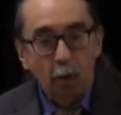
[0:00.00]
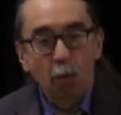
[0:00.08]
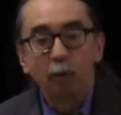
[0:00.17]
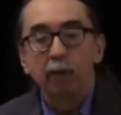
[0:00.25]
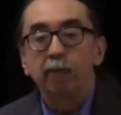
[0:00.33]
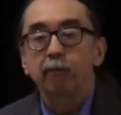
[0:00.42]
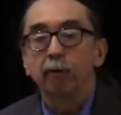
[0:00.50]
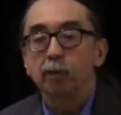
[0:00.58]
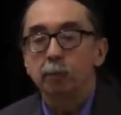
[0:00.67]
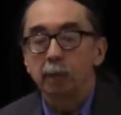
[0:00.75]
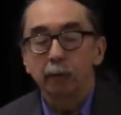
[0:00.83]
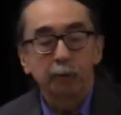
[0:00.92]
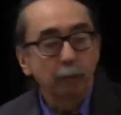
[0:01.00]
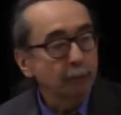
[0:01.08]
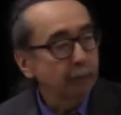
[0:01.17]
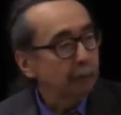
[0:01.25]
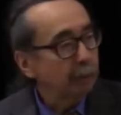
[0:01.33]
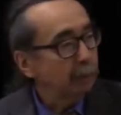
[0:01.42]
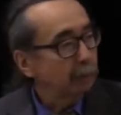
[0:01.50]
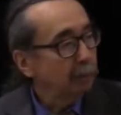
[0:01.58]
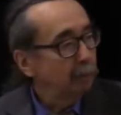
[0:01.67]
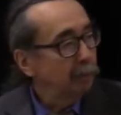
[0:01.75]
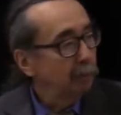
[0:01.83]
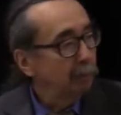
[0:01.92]
When they first built the
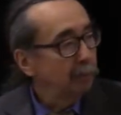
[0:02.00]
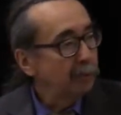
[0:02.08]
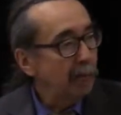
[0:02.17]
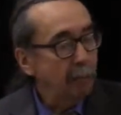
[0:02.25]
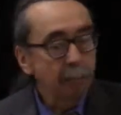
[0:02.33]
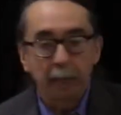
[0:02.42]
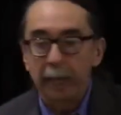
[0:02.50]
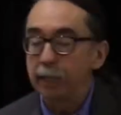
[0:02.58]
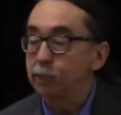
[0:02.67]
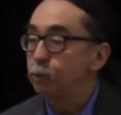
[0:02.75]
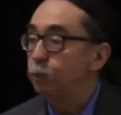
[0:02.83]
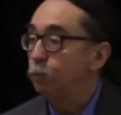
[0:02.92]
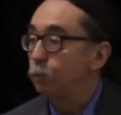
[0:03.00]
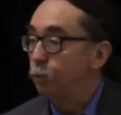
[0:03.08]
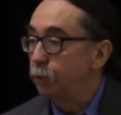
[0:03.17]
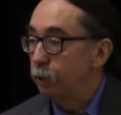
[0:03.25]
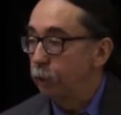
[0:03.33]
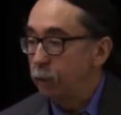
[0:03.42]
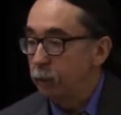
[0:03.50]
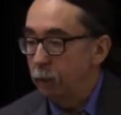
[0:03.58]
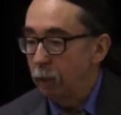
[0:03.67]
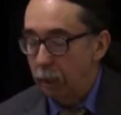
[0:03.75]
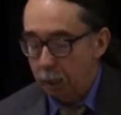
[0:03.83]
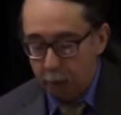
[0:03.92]
Uchi Chapel, as do the
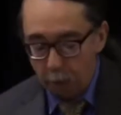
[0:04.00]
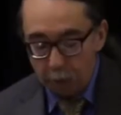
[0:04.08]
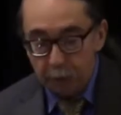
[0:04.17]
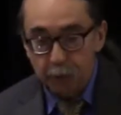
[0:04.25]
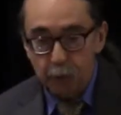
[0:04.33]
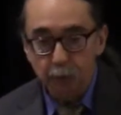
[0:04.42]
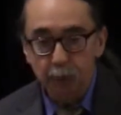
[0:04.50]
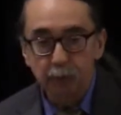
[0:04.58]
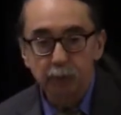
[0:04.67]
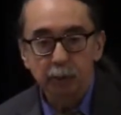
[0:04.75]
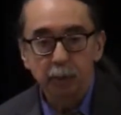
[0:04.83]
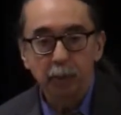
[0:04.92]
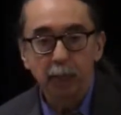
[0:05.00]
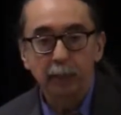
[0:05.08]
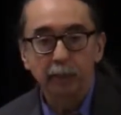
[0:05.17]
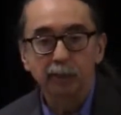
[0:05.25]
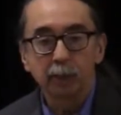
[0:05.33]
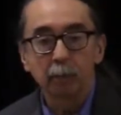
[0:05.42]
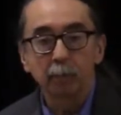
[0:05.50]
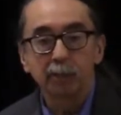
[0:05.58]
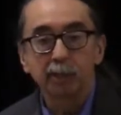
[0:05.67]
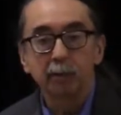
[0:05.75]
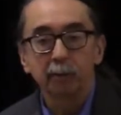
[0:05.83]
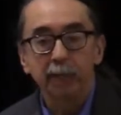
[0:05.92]
Creek churches, and some of them
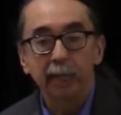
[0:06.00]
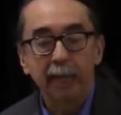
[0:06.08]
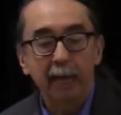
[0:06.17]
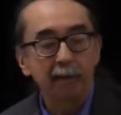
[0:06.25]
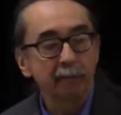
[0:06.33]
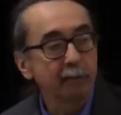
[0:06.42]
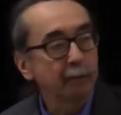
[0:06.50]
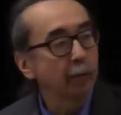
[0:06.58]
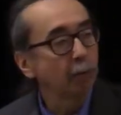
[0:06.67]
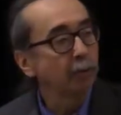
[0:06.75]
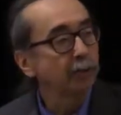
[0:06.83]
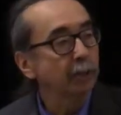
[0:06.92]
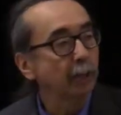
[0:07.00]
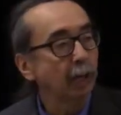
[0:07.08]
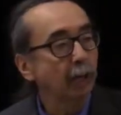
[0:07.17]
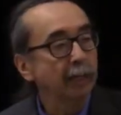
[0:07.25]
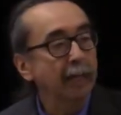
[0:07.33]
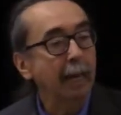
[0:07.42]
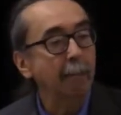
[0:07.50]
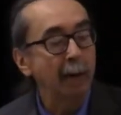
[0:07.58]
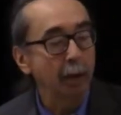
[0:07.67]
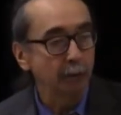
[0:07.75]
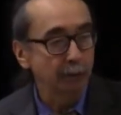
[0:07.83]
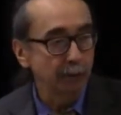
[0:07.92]
still yet have it, there was camp
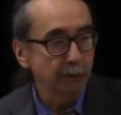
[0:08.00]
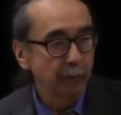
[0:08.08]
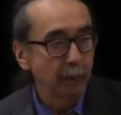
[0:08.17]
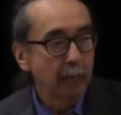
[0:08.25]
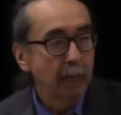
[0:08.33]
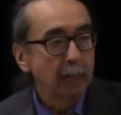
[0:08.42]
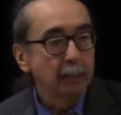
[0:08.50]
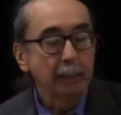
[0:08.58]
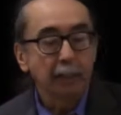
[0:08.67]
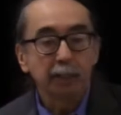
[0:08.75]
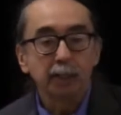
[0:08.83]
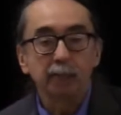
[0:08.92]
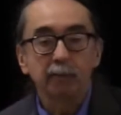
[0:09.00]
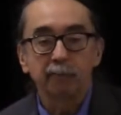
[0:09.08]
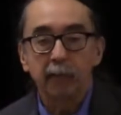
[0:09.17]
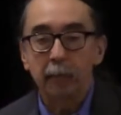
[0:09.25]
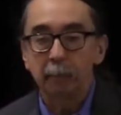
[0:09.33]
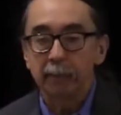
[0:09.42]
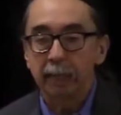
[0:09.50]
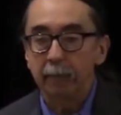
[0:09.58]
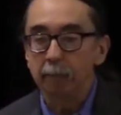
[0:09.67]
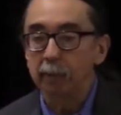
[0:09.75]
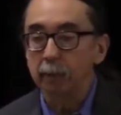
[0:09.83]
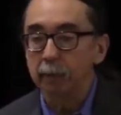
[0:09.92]
houses that each of the families
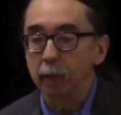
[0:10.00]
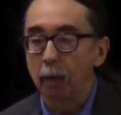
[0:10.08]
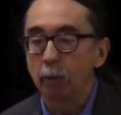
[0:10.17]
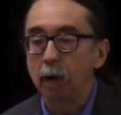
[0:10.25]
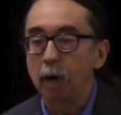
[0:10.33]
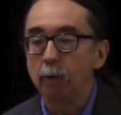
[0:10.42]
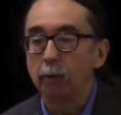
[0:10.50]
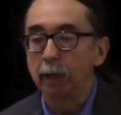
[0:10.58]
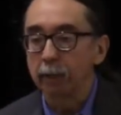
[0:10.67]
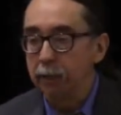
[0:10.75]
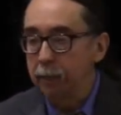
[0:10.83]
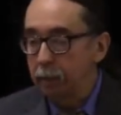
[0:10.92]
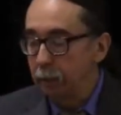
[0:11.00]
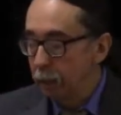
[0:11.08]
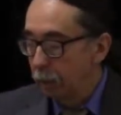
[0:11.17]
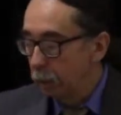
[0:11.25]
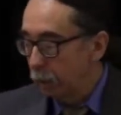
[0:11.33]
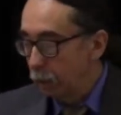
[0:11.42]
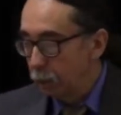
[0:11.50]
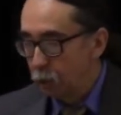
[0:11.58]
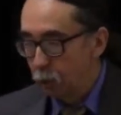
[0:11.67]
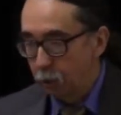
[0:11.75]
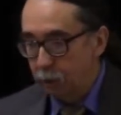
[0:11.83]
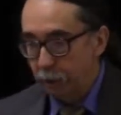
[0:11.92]
had built around the
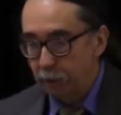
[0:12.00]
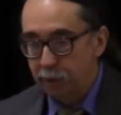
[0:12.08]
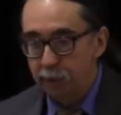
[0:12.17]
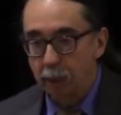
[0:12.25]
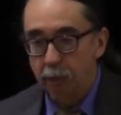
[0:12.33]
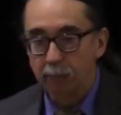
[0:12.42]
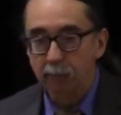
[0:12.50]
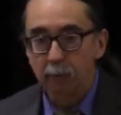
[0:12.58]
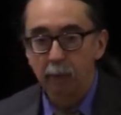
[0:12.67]
church itself.